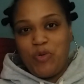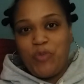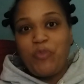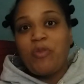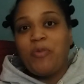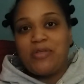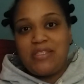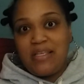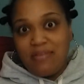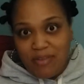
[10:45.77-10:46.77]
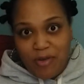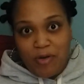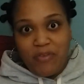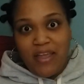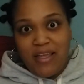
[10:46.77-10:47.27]
will receive the
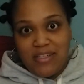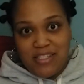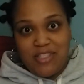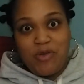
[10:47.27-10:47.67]
notification.